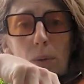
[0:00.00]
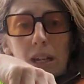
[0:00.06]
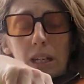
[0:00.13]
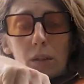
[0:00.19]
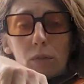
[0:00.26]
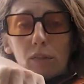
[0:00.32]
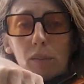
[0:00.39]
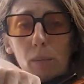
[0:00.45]

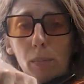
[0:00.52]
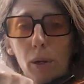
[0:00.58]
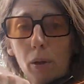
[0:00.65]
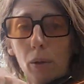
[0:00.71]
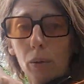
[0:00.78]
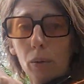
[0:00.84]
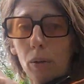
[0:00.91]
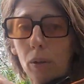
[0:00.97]
weight of the
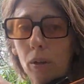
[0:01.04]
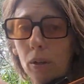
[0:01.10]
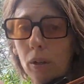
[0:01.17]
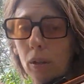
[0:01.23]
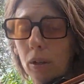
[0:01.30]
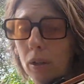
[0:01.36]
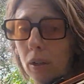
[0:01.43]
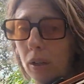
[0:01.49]
bow
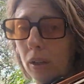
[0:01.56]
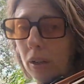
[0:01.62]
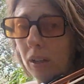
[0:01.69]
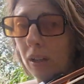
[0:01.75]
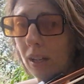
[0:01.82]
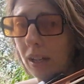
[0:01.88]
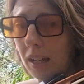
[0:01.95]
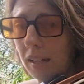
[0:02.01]

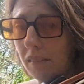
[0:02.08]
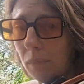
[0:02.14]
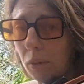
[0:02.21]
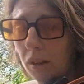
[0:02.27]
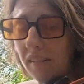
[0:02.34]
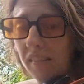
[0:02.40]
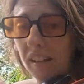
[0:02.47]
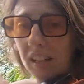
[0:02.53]
is
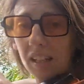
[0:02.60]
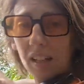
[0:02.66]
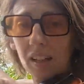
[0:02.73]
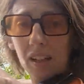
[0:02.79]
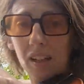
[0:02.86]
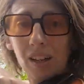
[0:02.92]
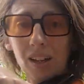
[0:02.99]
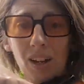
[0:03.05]
pressing
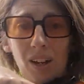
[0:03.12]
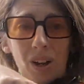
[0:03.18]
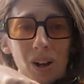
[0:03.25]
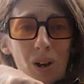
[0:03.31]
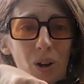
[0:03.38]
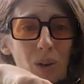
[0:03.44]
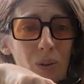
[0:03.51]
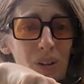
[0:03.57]

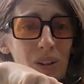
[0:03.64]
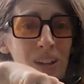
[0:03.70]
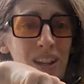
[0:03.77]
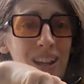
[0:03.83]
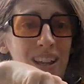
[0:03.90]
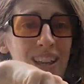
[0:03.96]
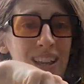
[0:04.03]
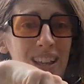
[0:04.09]
on
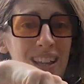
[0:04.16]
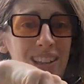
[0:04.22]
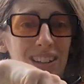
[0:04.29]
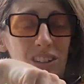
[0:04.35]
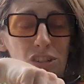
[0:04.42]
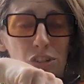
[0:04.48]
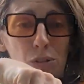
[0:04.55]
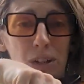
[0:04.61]
the
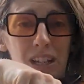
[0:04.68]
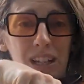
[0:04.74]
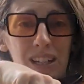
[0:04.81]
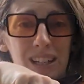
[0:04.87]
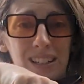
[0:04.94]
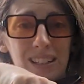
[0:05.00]
string.